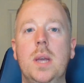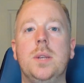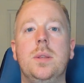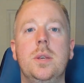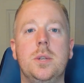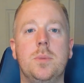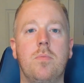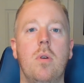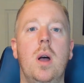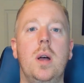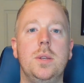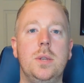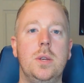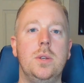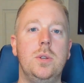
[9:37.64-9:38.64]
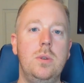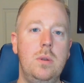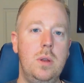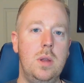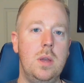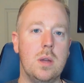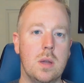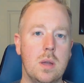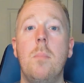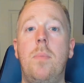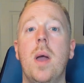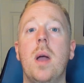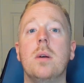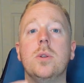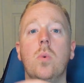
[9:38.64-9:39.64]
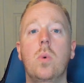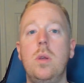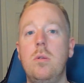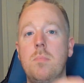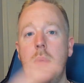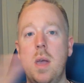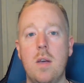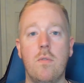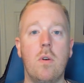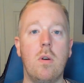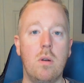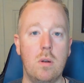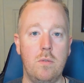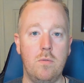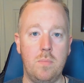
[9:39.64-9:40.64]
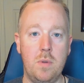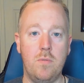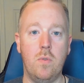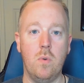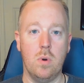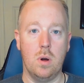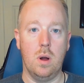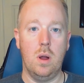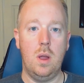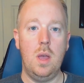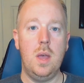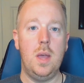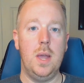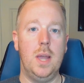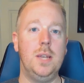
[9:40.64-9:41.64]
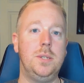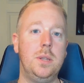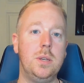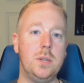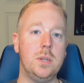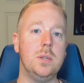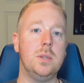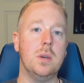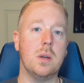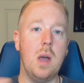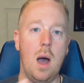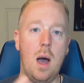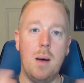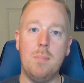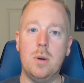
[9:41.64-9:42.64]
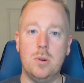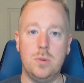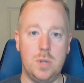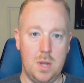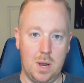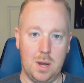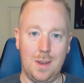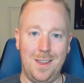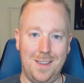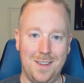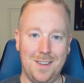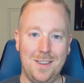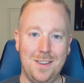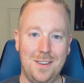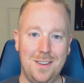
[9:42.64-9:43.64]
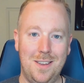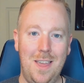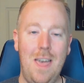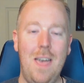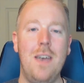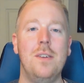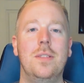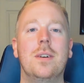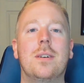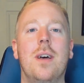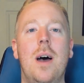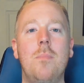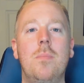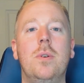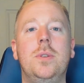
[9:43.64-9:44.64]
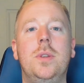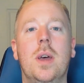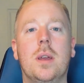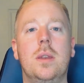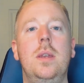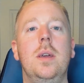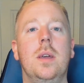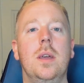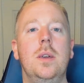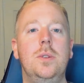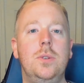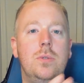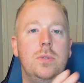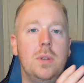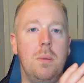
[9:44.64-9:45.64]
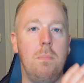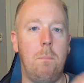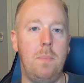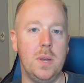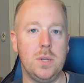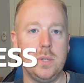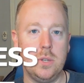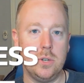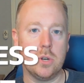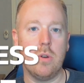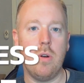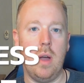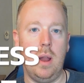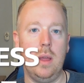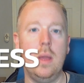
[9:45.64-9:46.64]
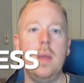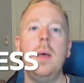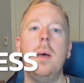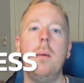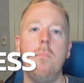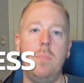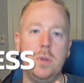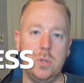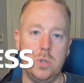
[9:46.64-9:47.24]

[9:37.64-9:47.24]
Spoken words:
What makes this process unique compared to what you may have heard of before is this is the combo technique. The combo technique is using business credit